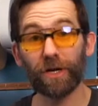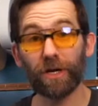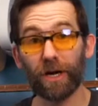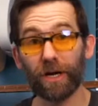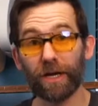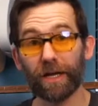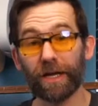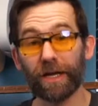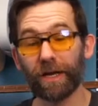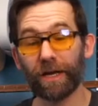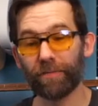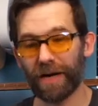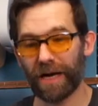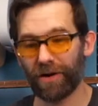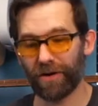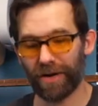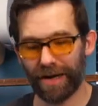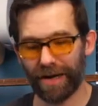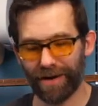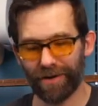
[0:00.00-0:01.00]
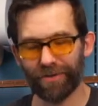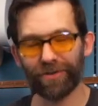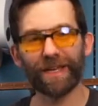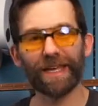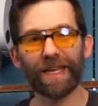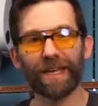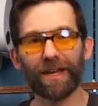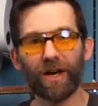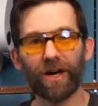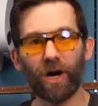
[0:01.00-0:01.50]
talking about how to
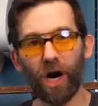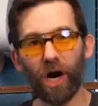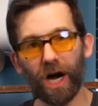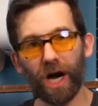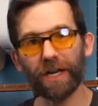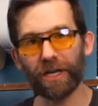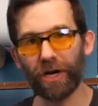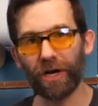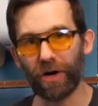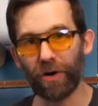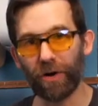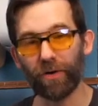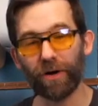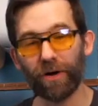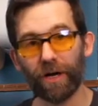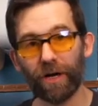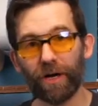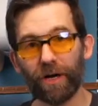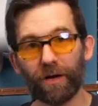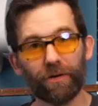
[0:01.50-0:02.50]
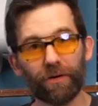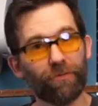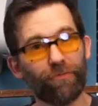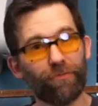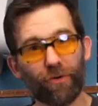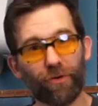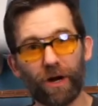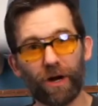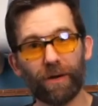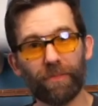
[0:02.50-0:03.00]
get audio
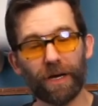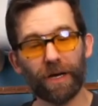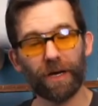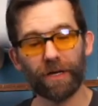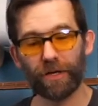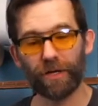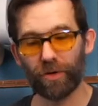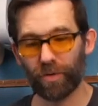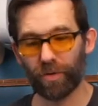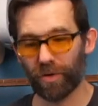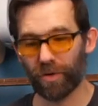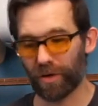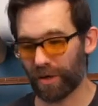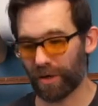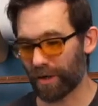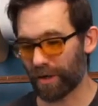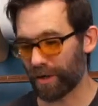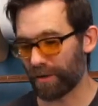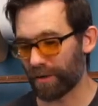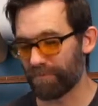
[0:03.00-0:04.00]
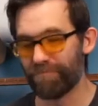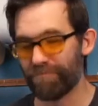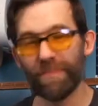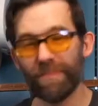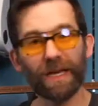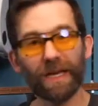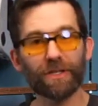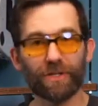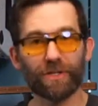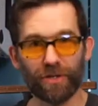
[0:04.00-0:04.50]
from your
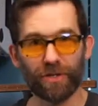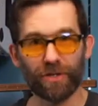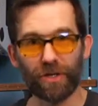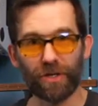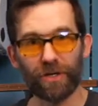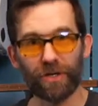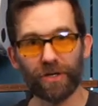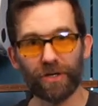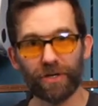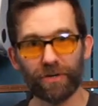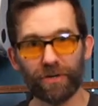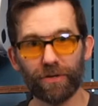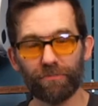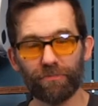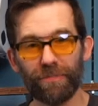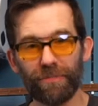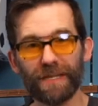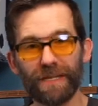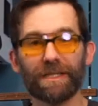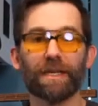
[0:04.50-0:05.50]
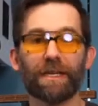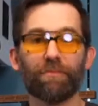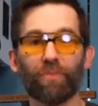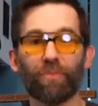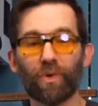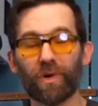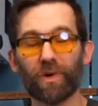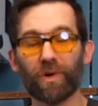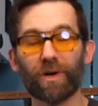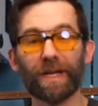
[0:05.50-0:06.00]
mixer, your mixing
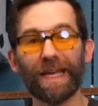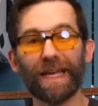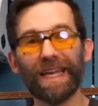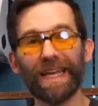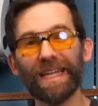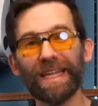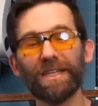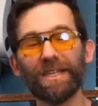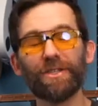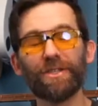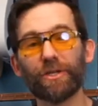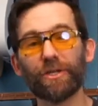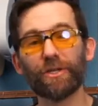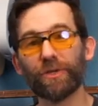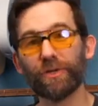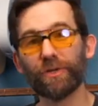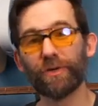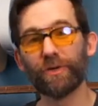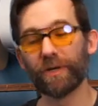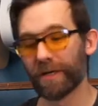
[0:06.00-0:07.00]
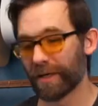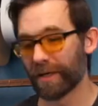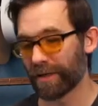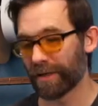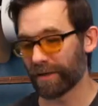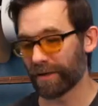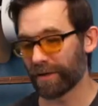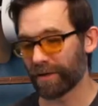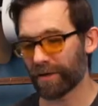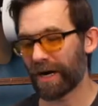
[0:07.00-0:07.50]
board, into
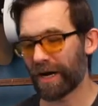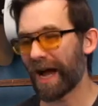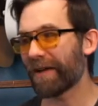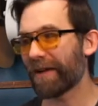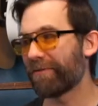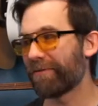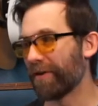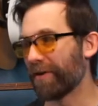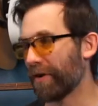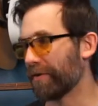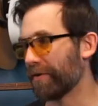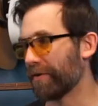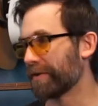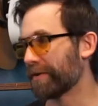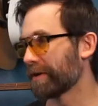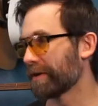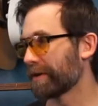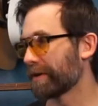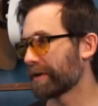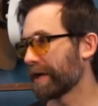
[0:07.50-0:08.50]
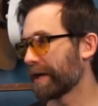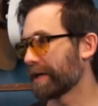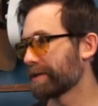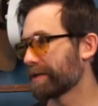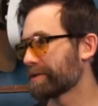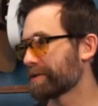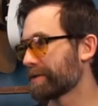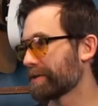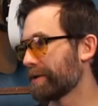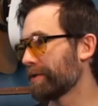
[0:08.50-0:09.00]
your iPhone. Okay,
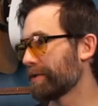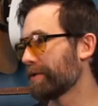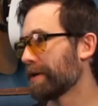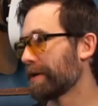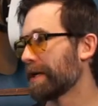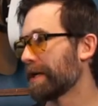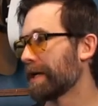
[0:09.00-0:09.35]
so